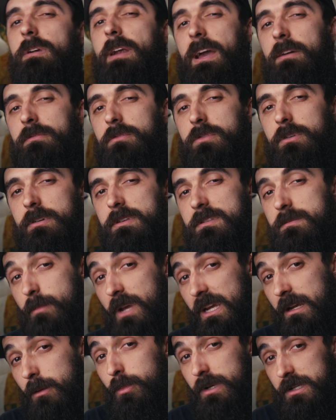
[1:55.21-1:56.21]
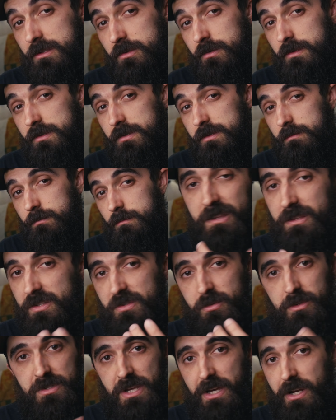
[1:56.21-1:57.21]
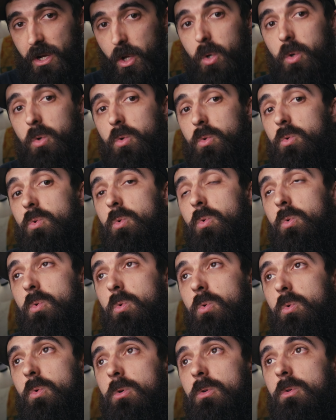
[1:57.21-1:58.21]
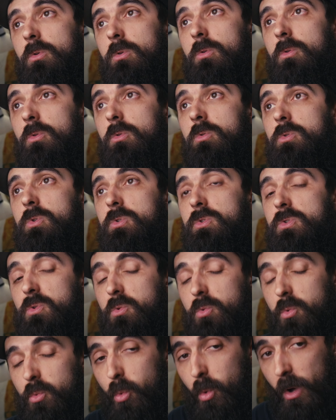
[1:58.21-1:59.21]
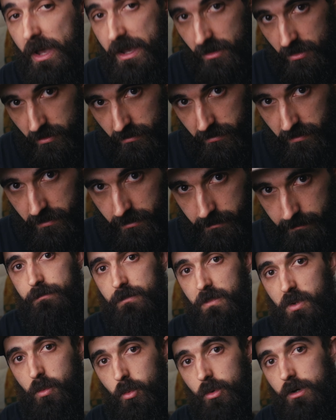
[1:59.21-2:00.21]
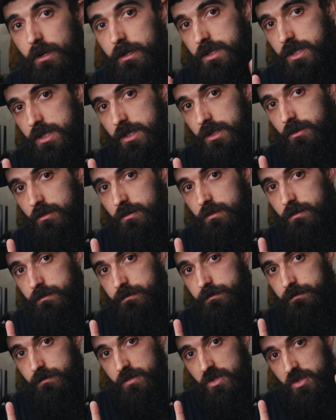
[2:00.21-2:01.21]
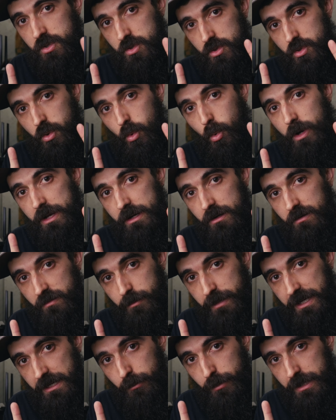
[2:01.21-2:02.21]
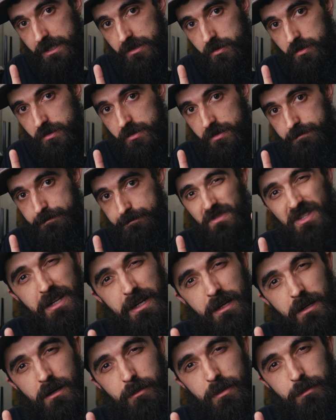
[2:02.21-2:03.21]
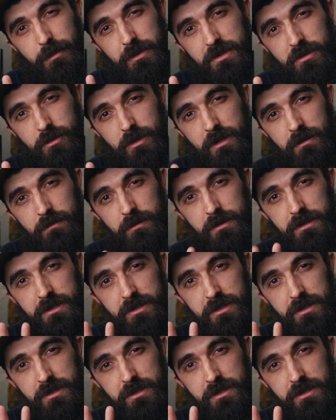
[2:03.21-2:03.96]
after is megapixels. This one's got a cool 12 megapixels. Did I come up as 12 or is